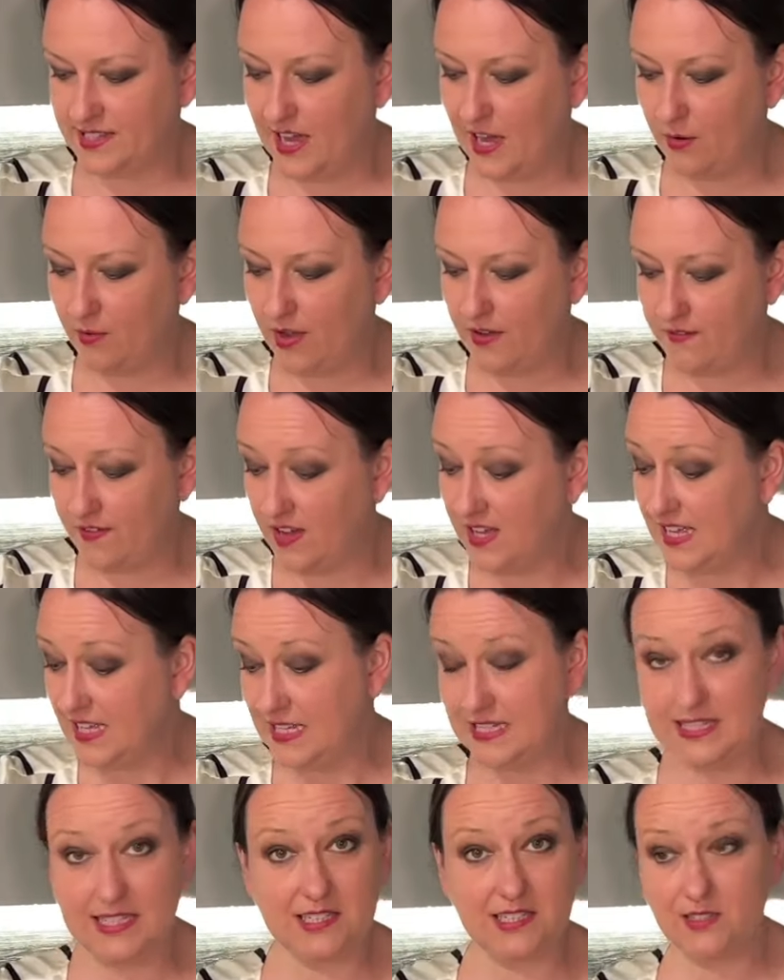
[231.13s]
However,
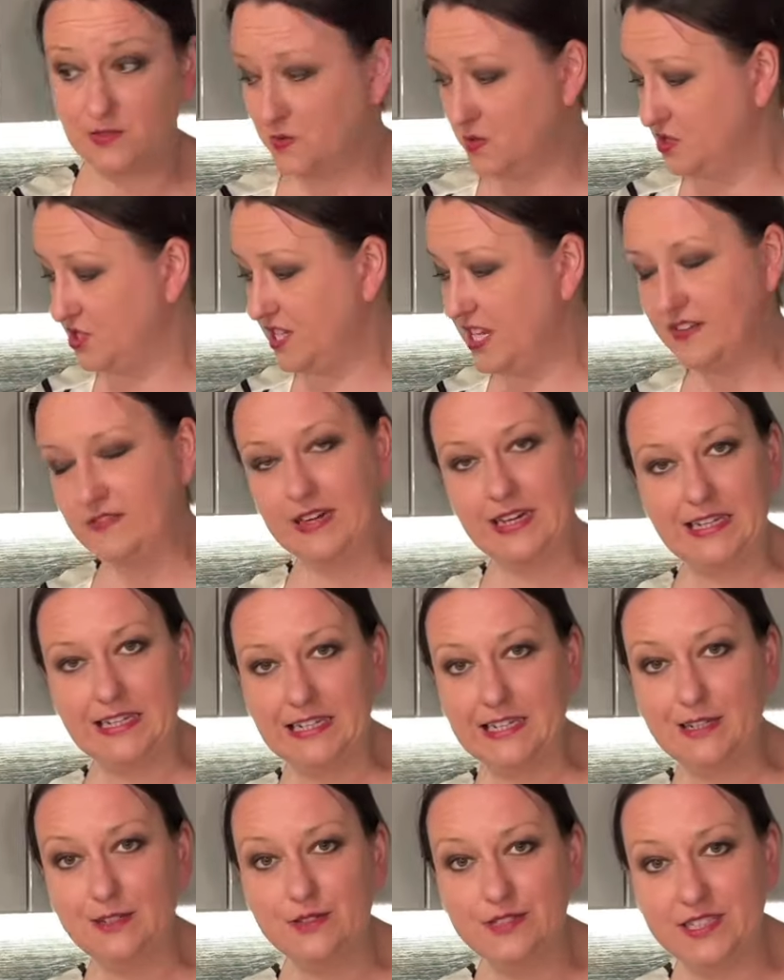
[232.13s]
this is what generally
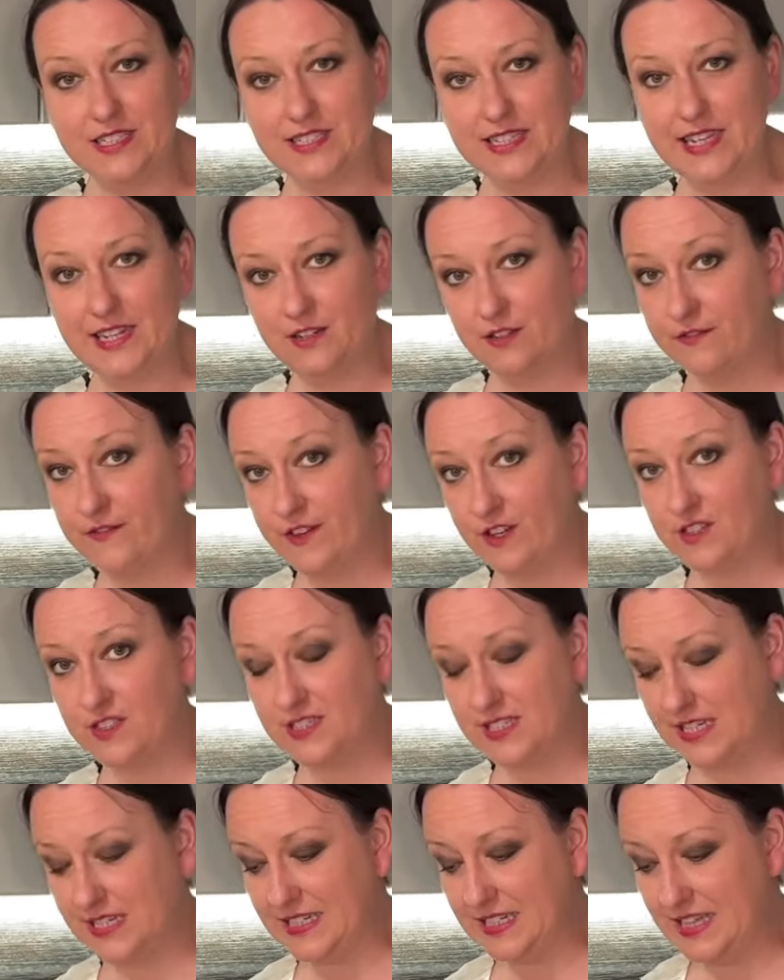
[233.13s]
included in your
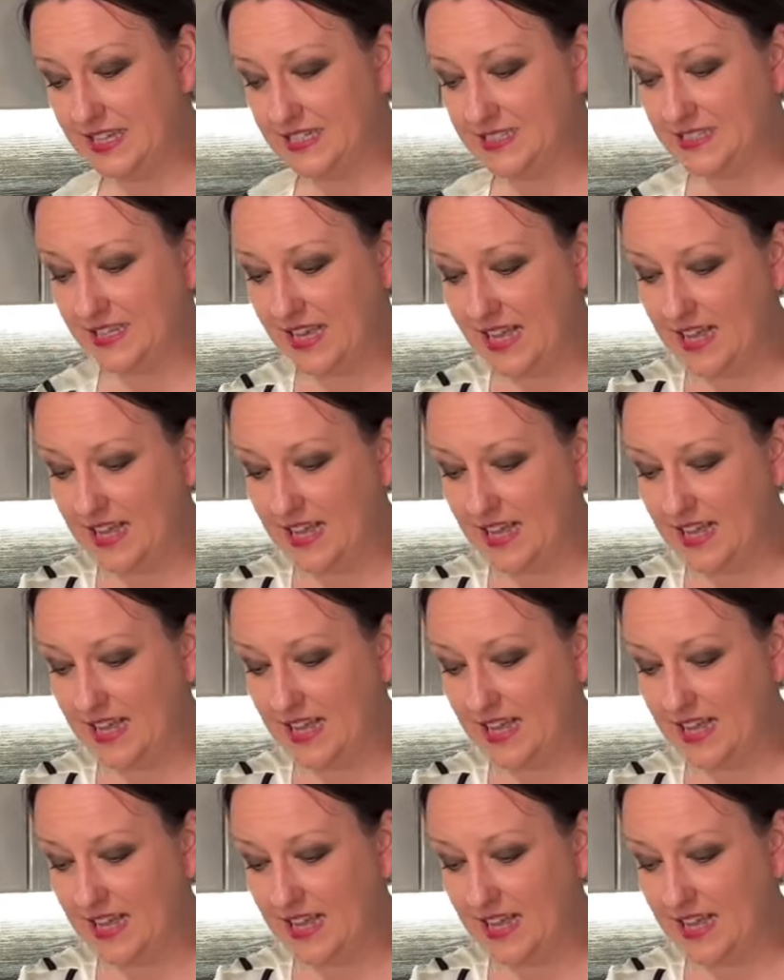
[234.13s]
first aid kit,